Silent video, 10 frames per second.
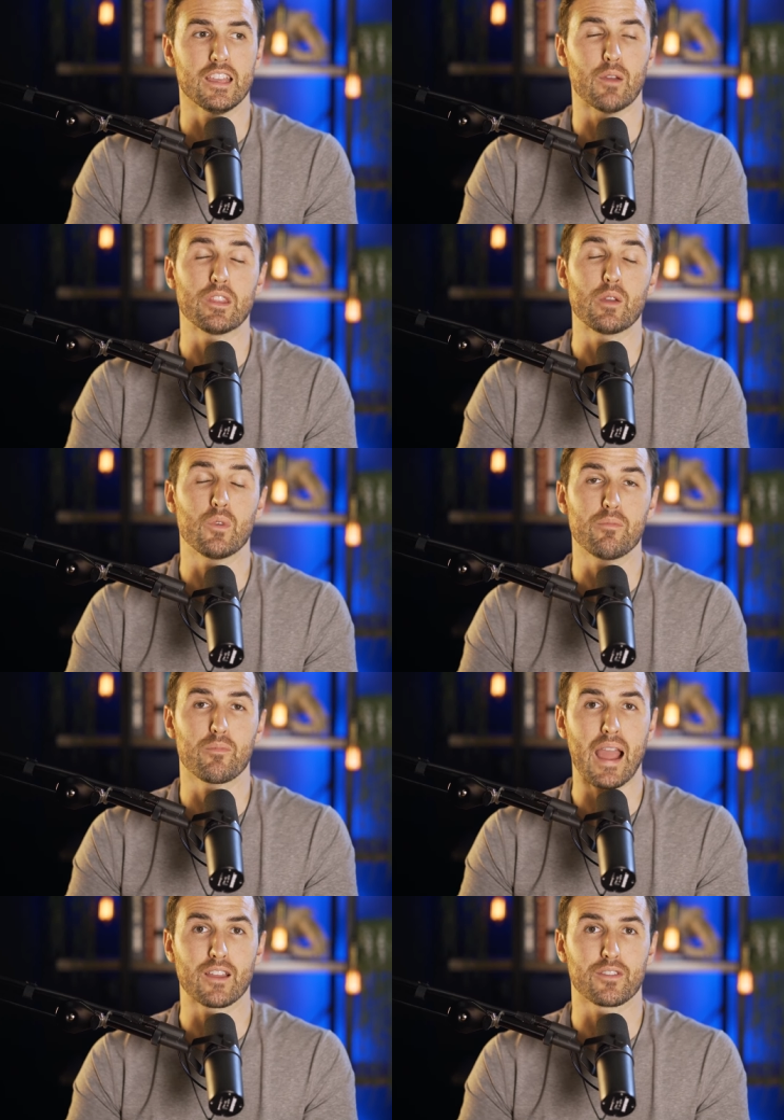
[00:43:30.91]
And when they went
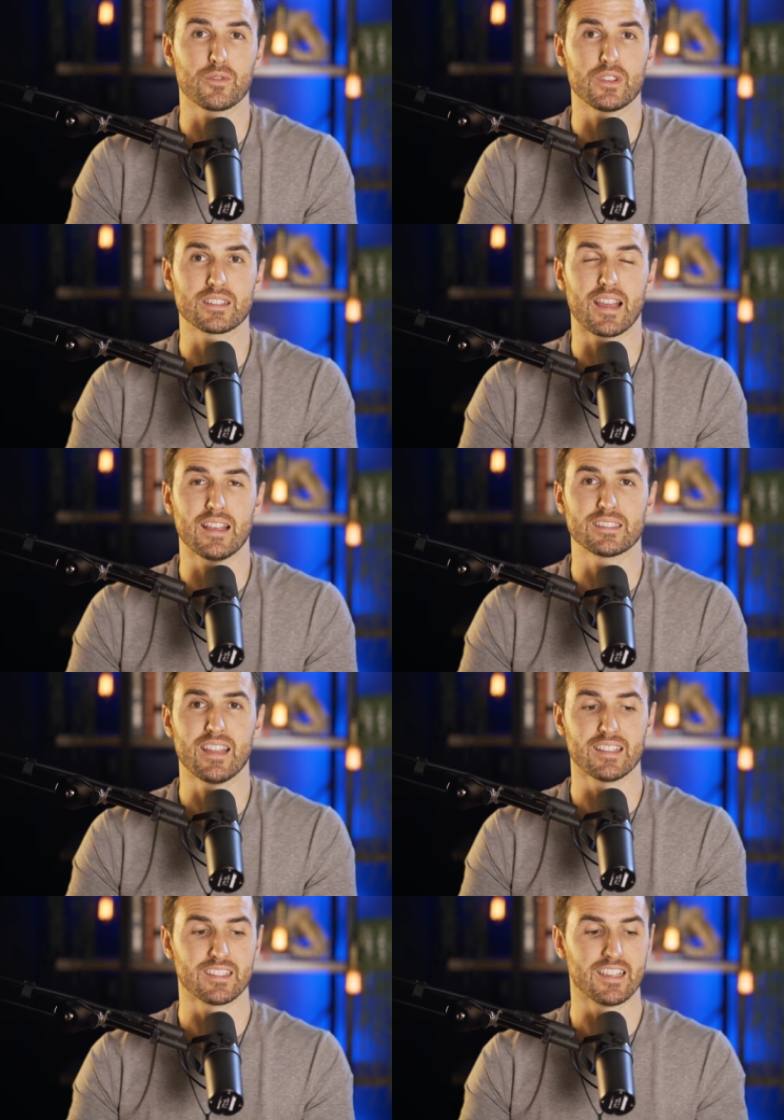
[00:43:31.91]
back through this guy's
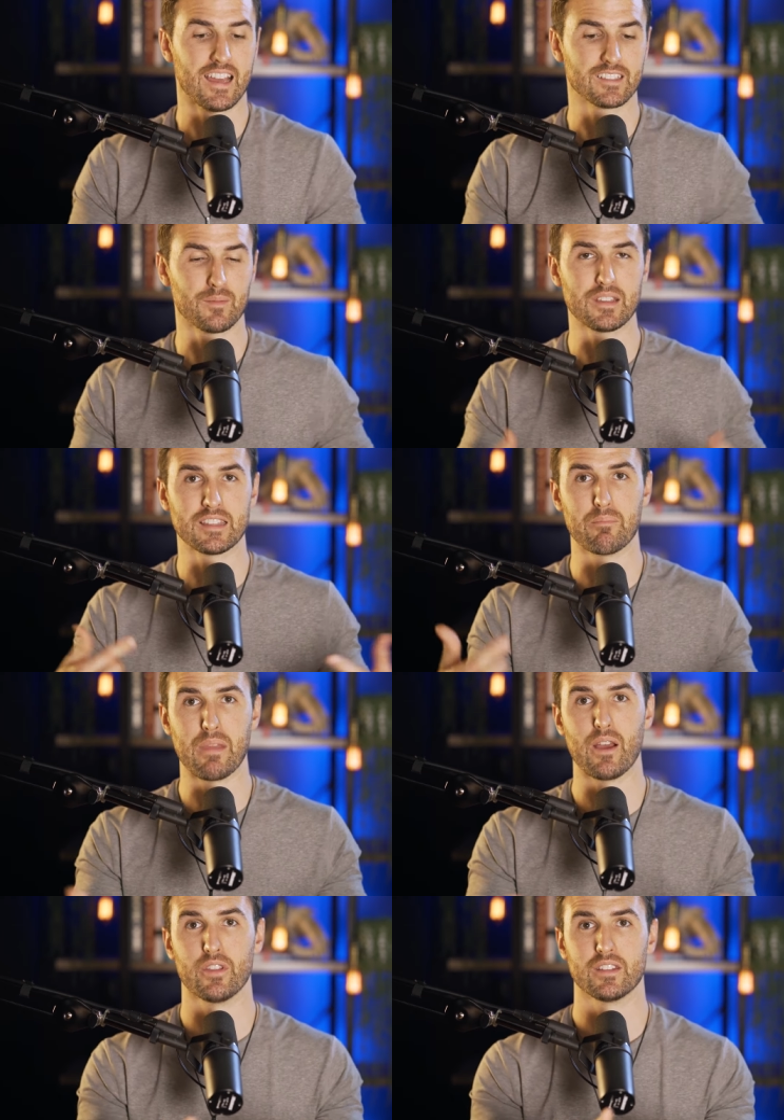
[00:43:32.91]
test, he got something in the
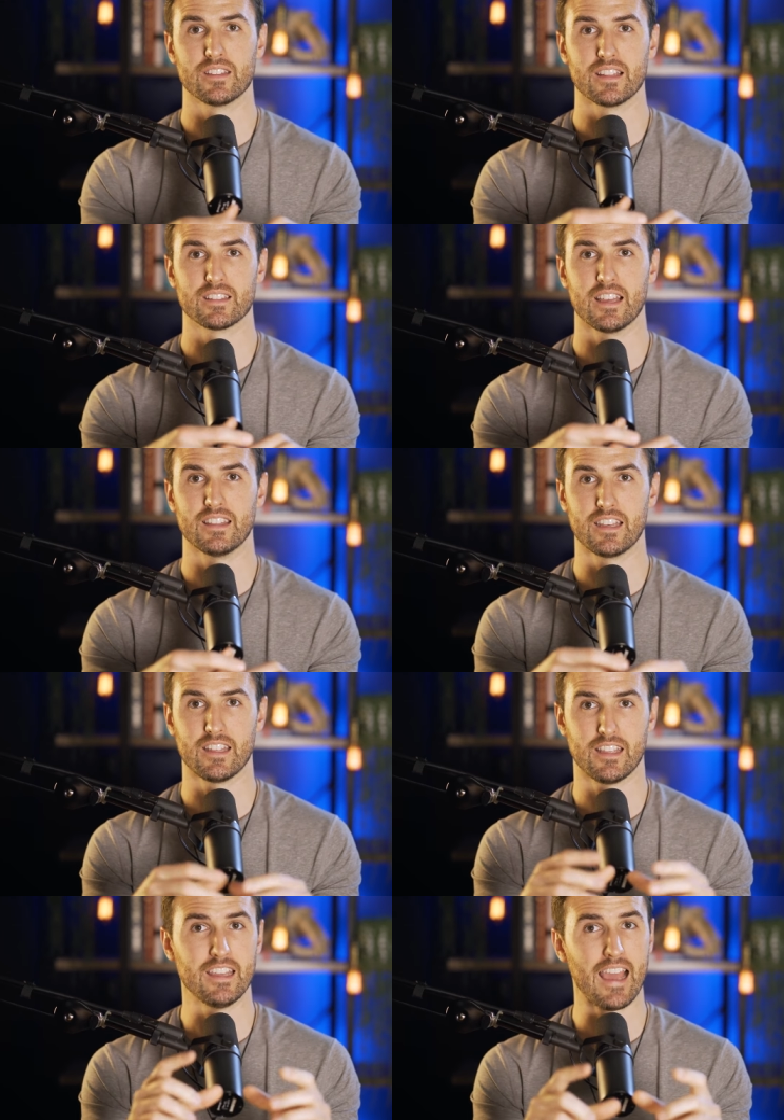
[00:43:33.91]
mail that, that said that
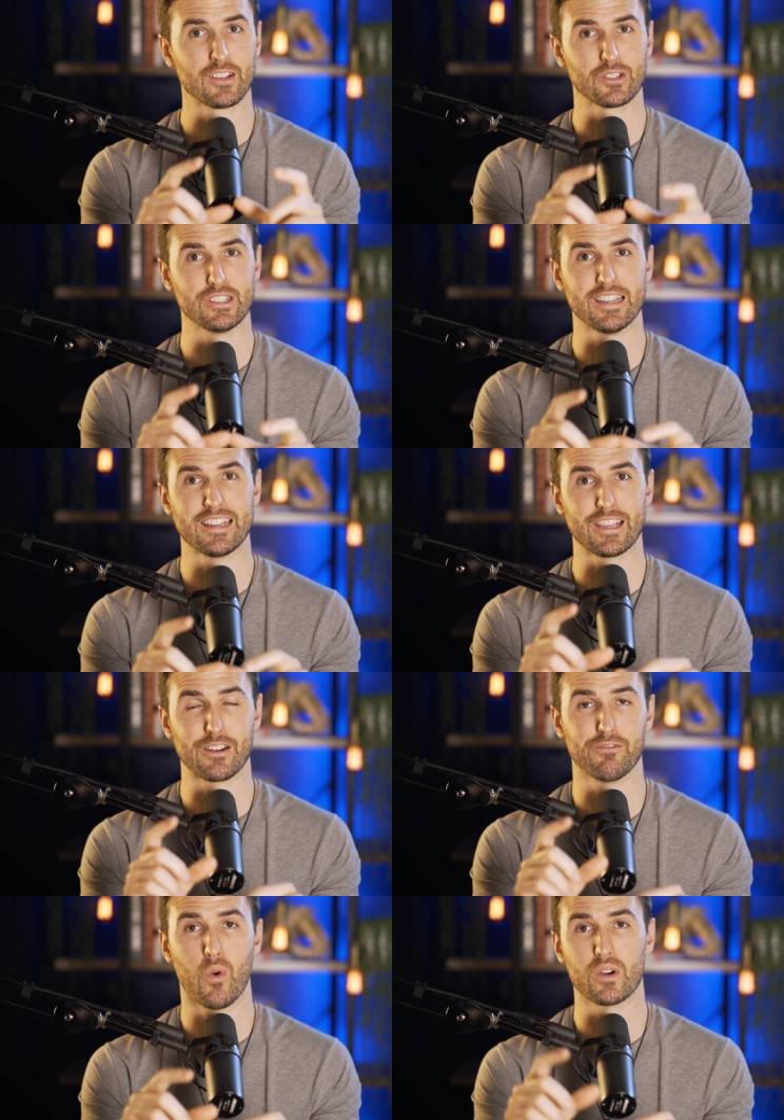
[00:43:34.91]
he actually didn't get
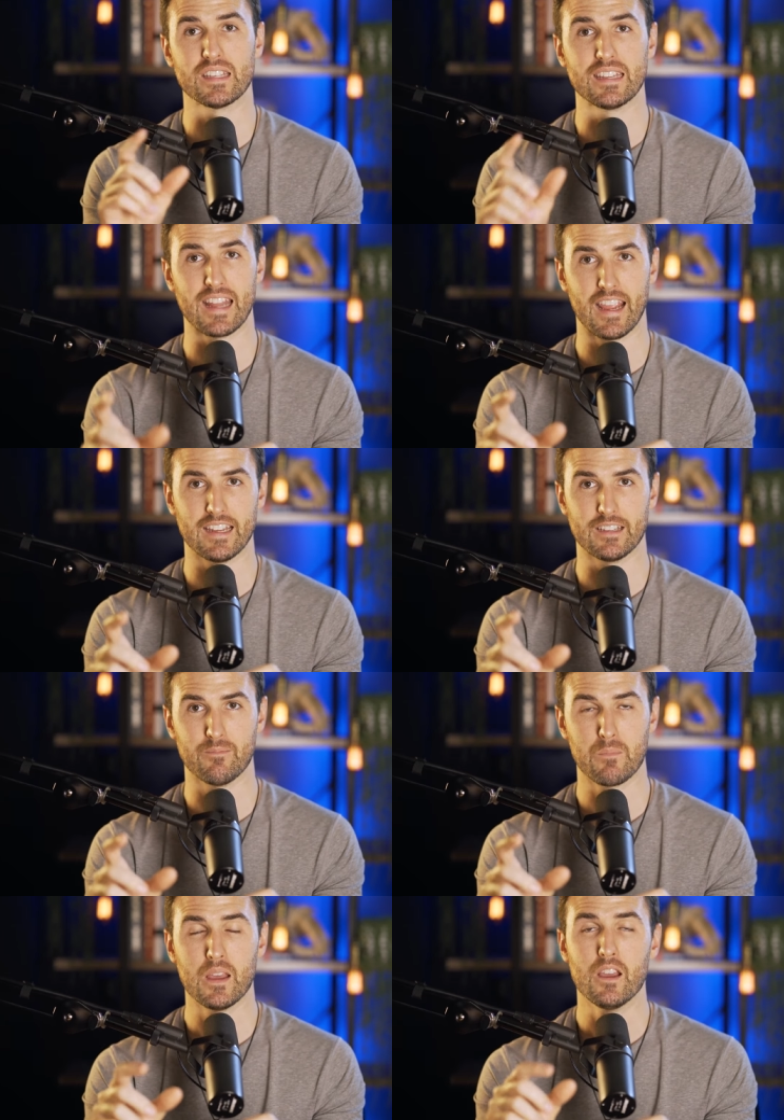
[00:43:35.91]
a 1480.
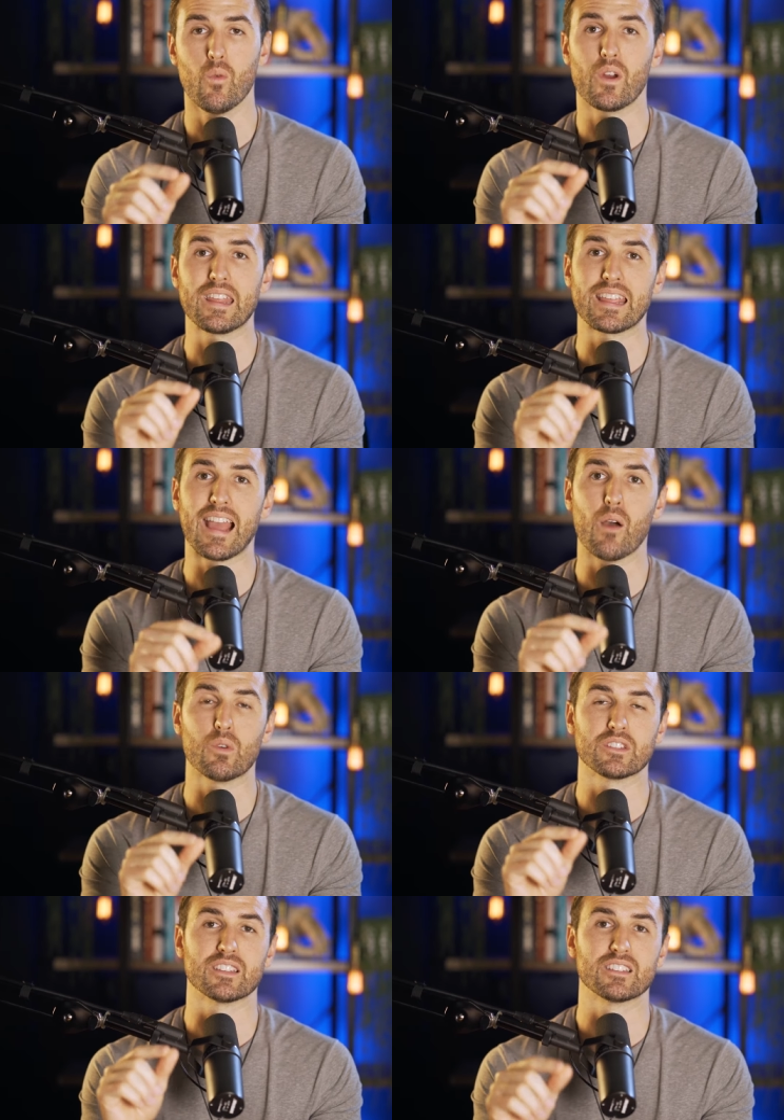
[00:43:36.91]
What he got
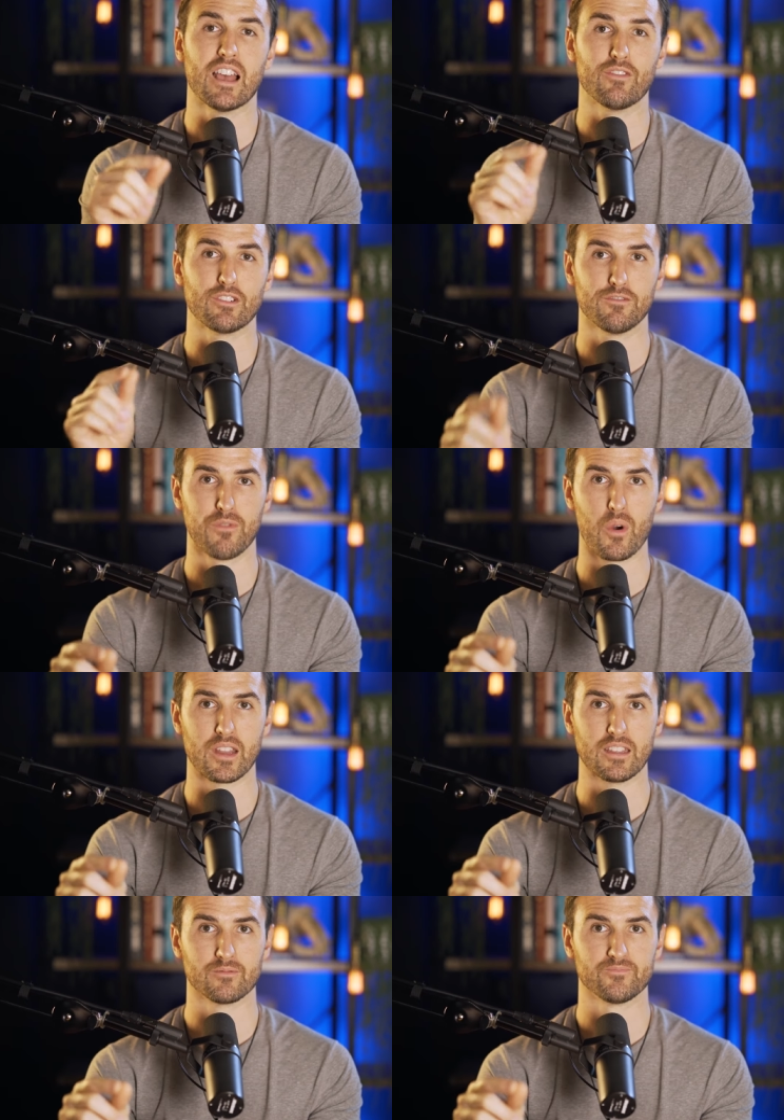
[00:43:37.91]
was a 740.